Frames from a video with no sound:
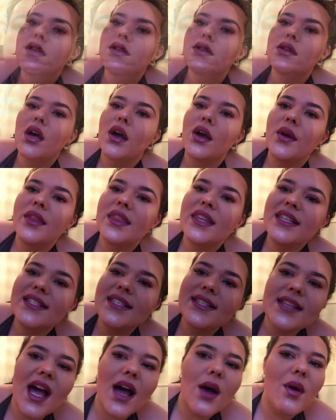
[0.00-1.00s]
So this
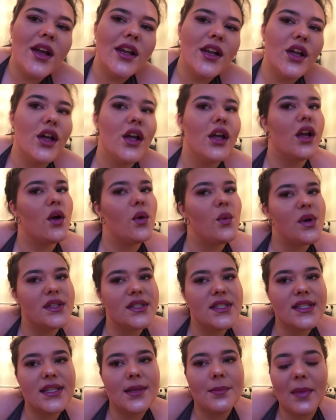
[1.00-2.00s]
is how I look
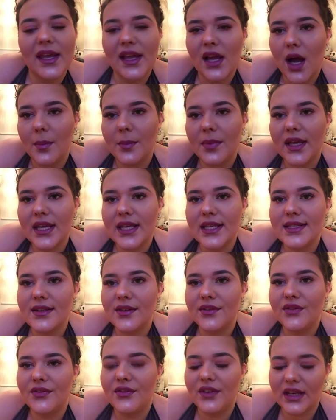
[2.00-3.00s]
once the makeup is
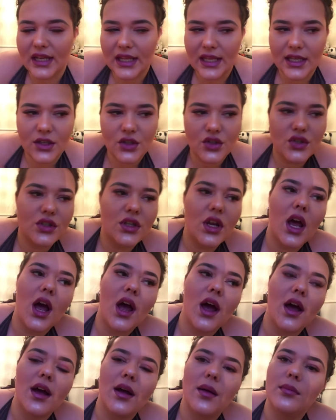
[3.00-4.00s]
finished.
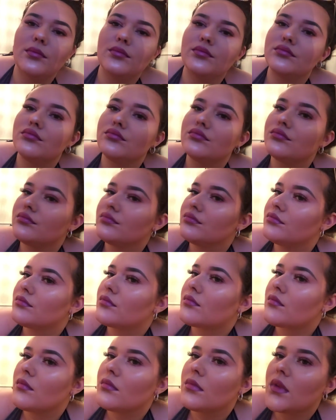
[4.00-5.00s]

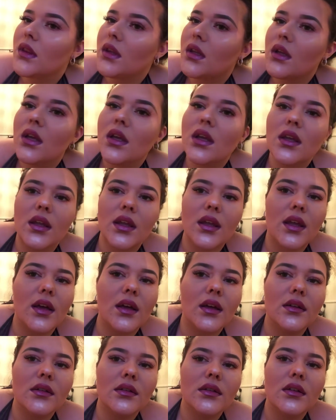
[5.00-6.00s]

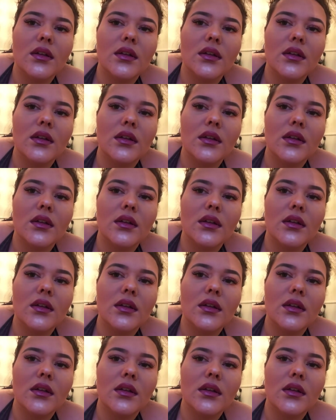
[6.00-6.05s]
Yeah.